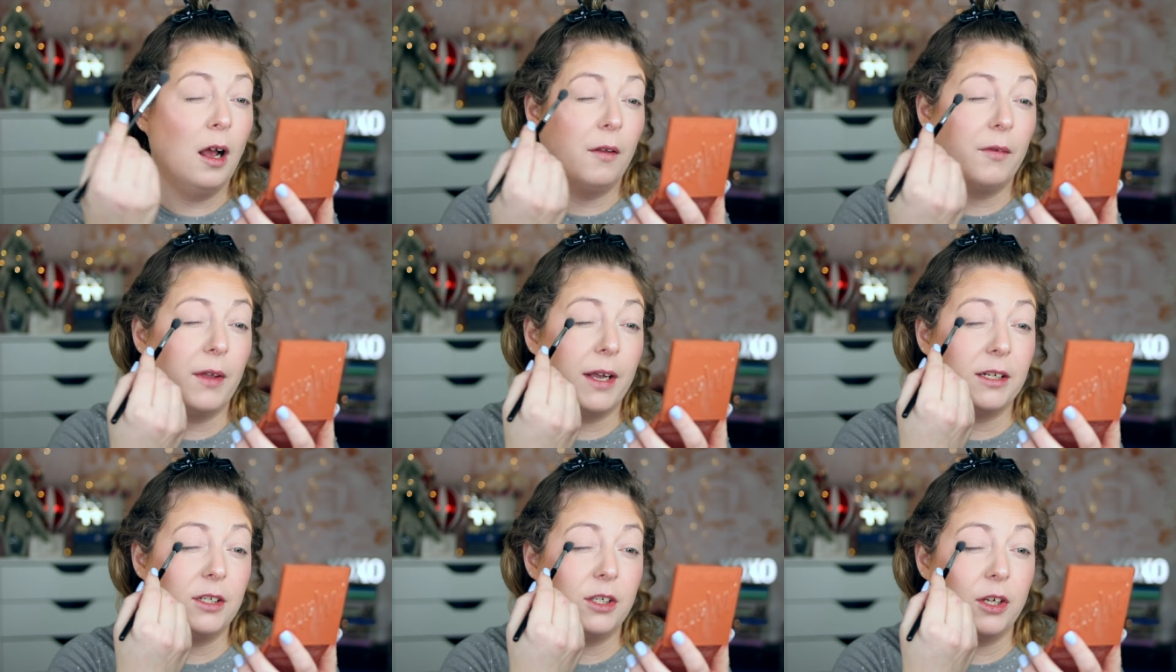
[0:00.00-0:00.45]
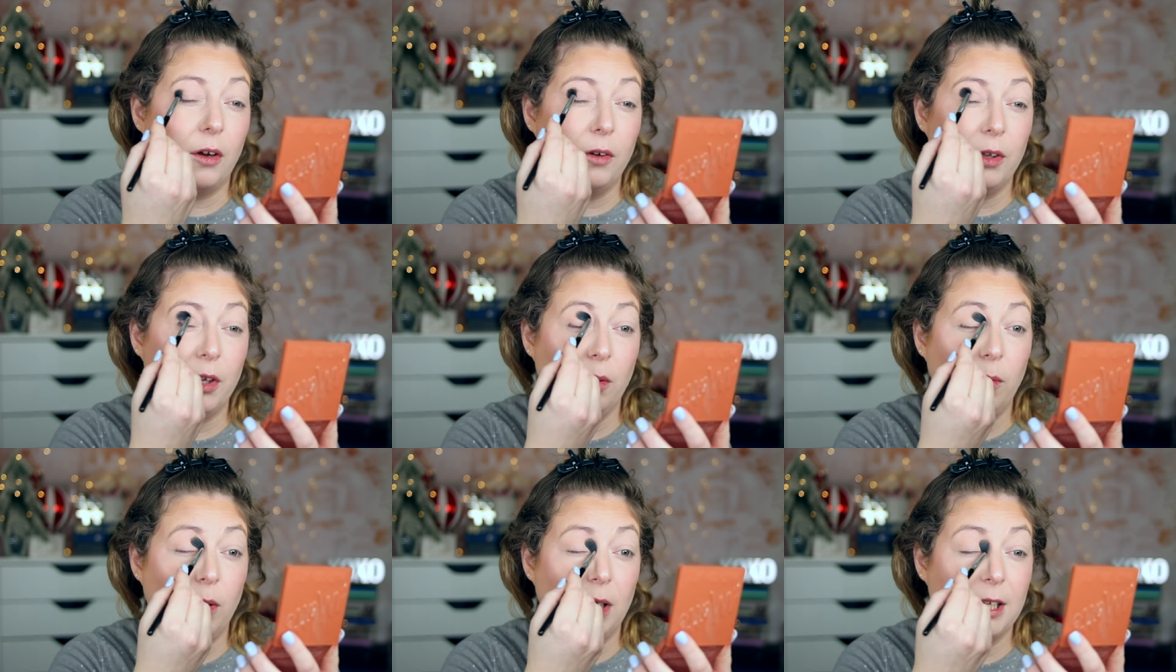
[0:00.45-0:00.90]
like, don't
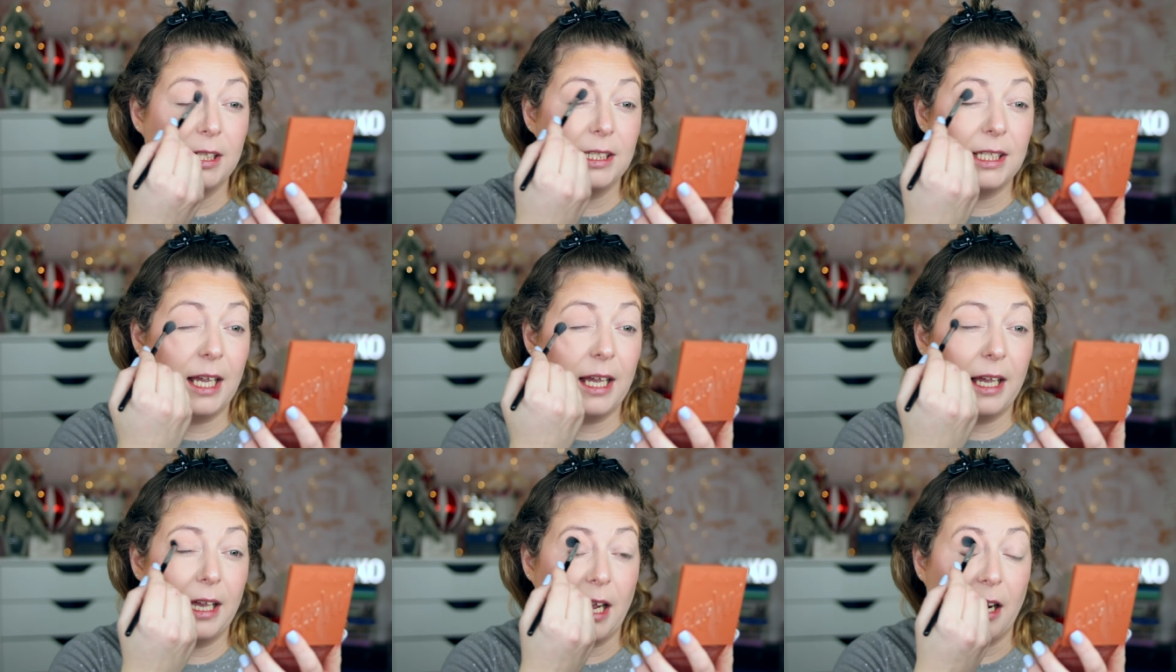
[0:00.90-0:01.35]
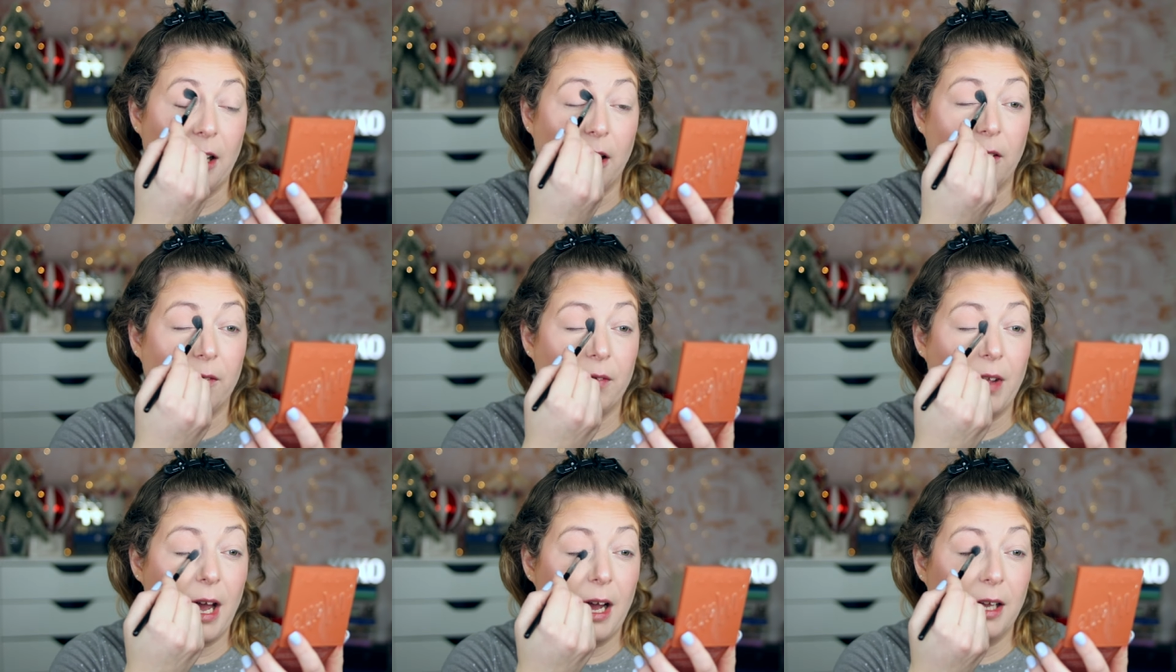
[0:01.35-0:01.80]
you want to take care
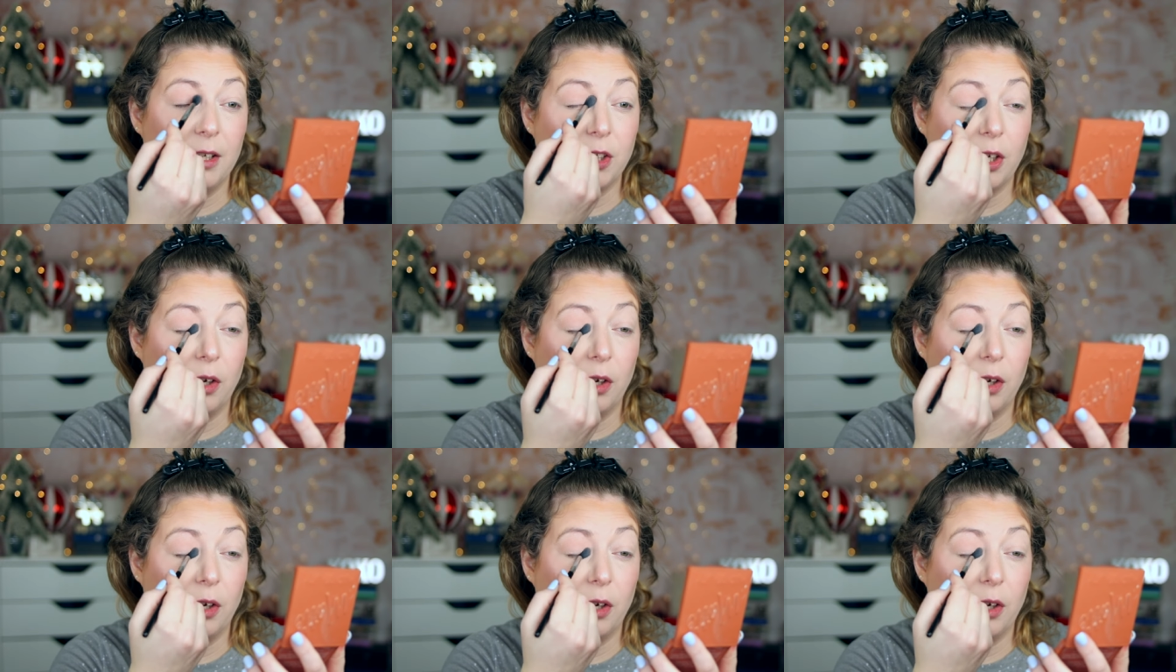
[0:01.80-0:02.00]
of that?